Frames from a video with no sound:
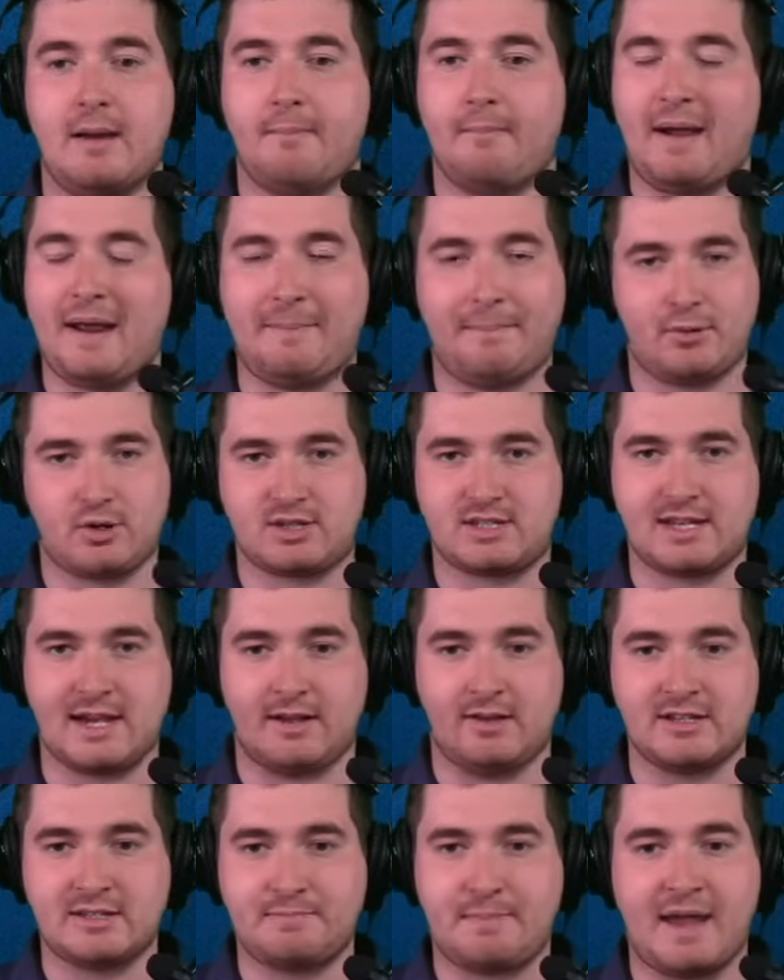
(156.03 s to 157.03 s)
Mike
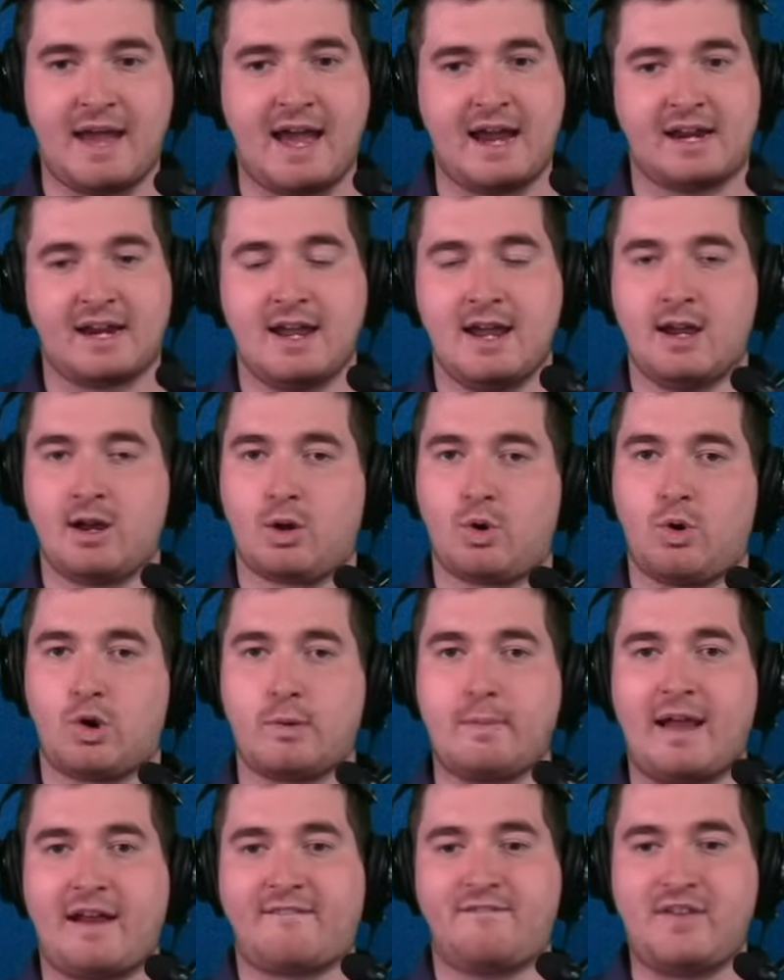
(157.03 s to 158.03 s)
Purcell is back,
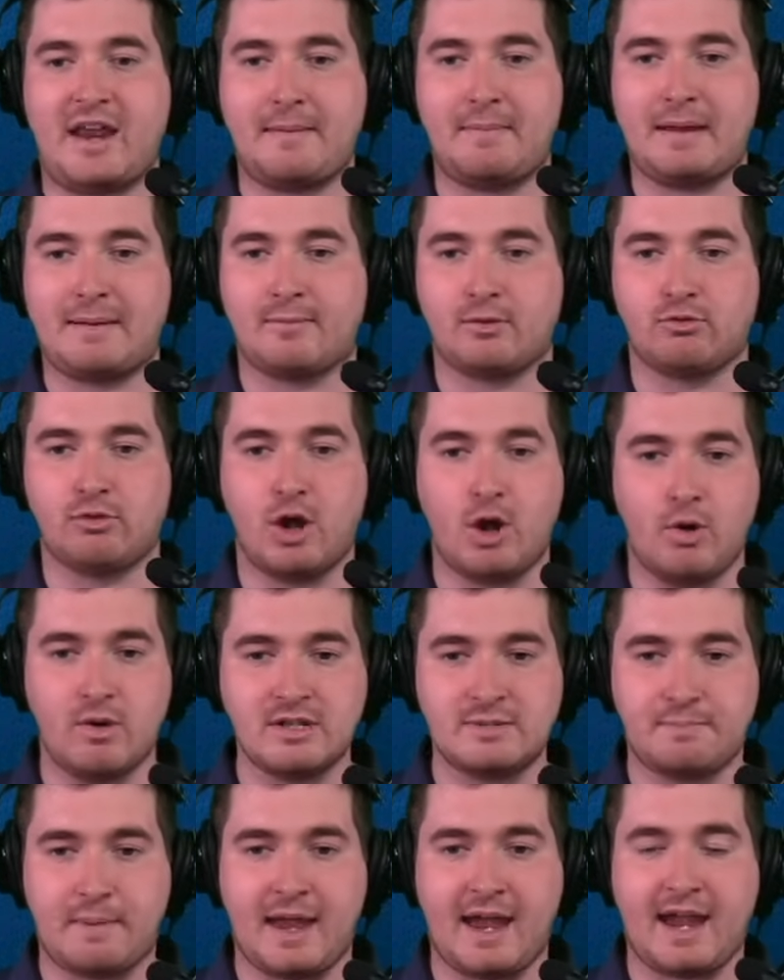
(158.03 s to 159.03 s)
cornerback Fabian Moreau
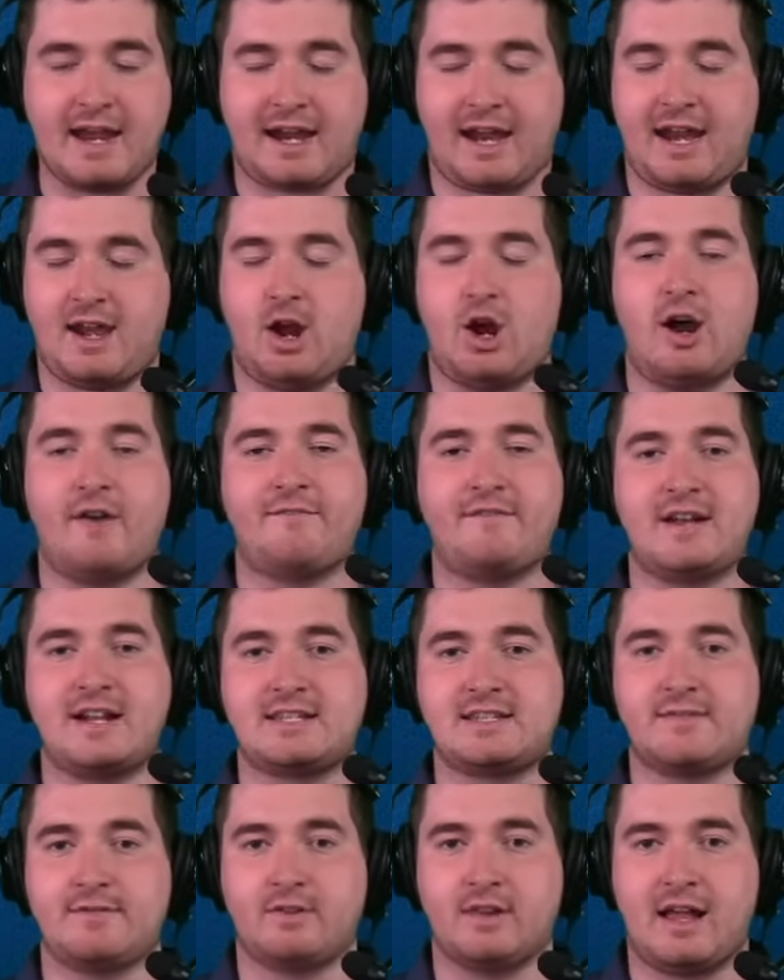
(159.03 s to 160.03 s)
is back, and
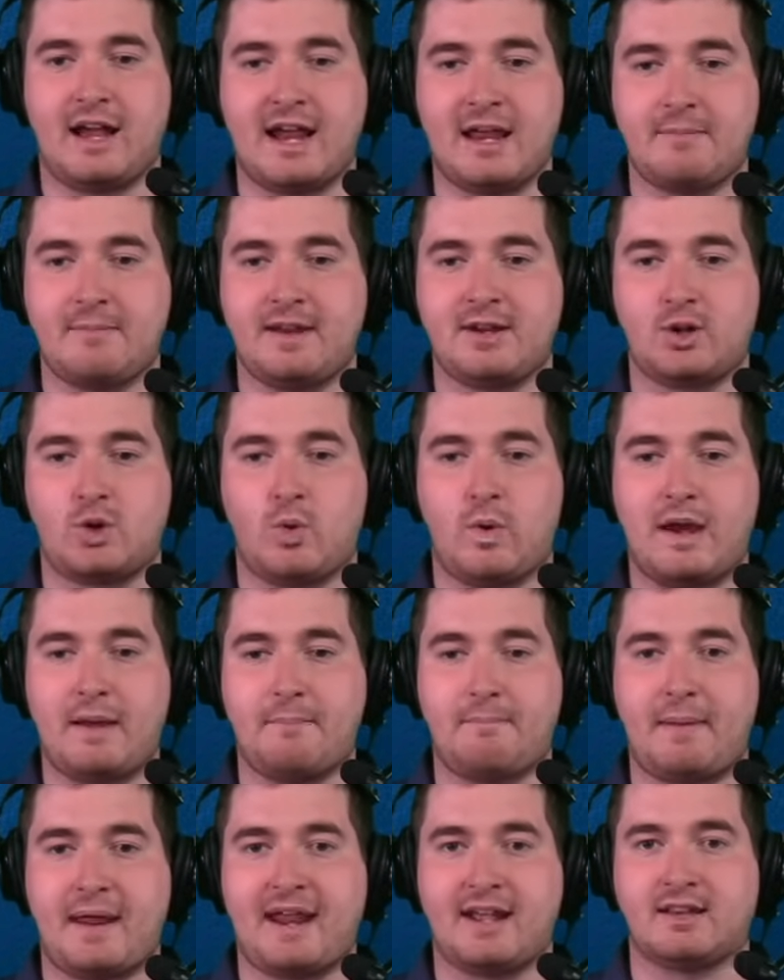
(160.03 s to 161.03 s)
offensive lineman Quinn
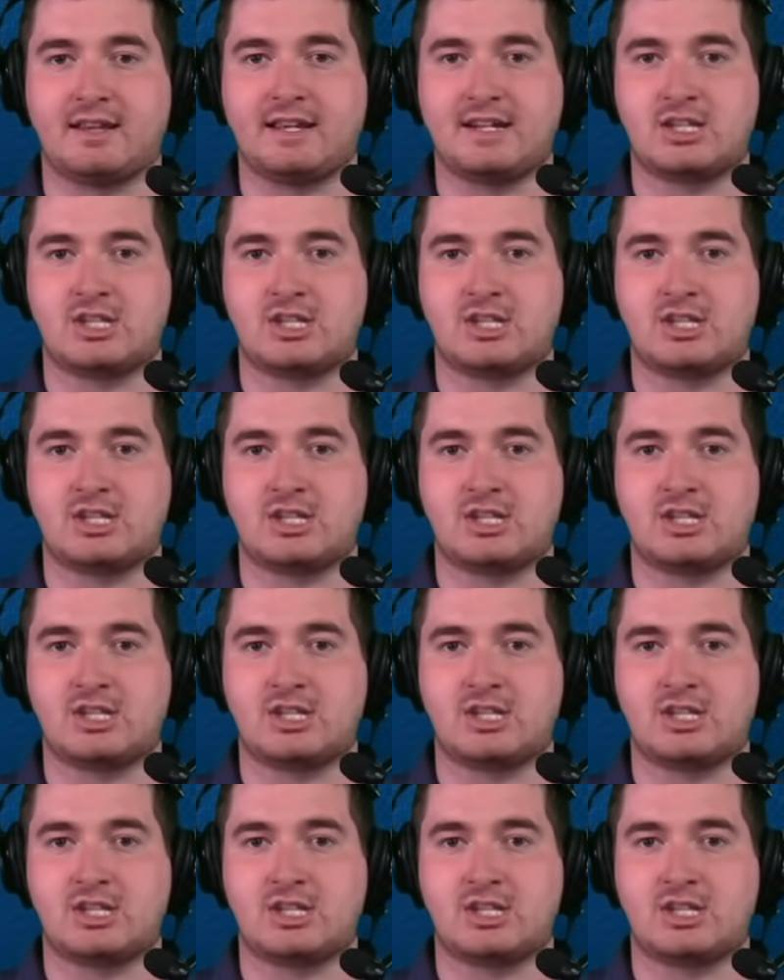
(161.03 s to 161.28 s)
Bailey.